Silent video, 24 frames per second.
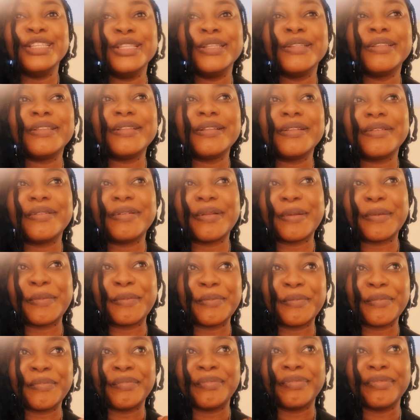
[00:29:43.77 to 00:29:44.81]
Only if
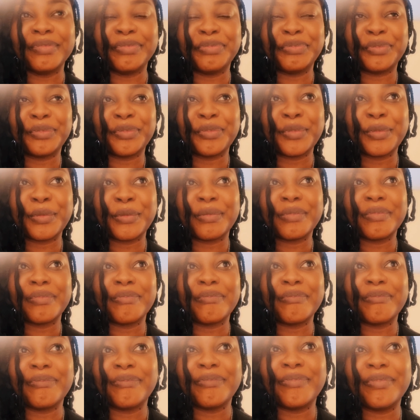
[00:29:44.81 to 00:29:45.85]
you all like
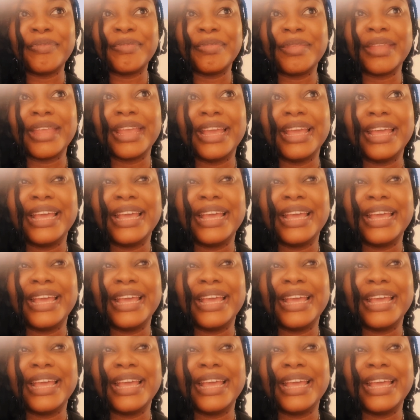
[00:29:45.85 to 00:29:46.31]
and subscribe.